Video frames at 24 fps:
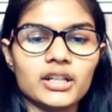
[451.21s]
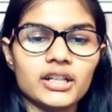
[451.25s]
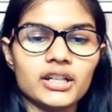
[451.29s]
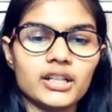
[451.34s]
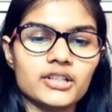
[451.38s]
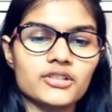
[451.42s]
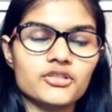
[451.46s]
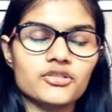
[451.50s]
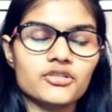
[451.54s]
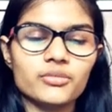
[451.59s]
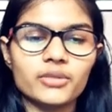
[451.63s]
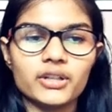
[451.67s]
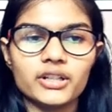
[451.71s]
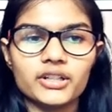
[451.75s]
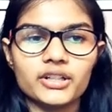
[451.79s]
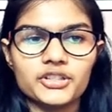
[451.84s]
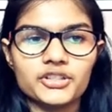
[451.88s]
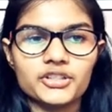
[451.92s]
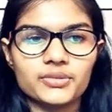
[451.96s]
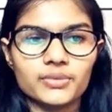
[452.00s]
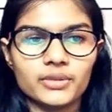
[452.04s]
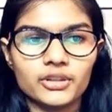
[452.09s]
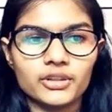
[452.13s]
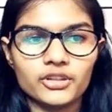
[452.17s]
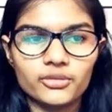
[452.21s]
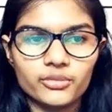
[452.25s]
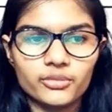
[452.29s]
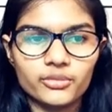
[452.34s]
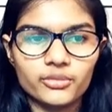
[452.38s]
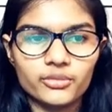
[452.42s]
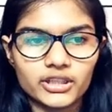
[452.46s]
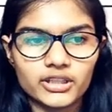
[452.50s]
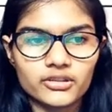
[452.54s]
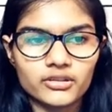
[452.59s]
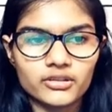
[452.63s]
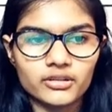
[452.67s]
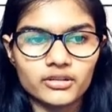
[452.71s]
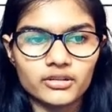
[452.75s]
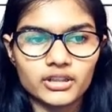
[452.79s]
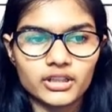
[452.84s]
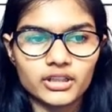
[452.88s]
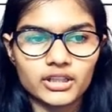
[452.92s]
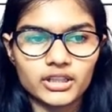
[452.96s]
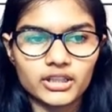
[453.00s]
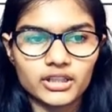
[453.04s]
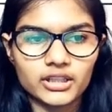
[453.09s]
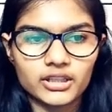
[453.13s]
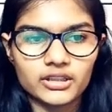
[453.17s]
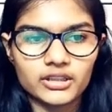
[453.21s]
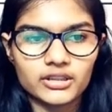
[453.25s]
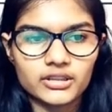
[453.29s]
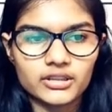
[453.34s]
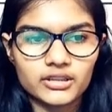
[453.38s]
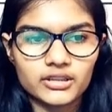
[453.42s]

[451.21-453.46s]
n2 minus 1 numerator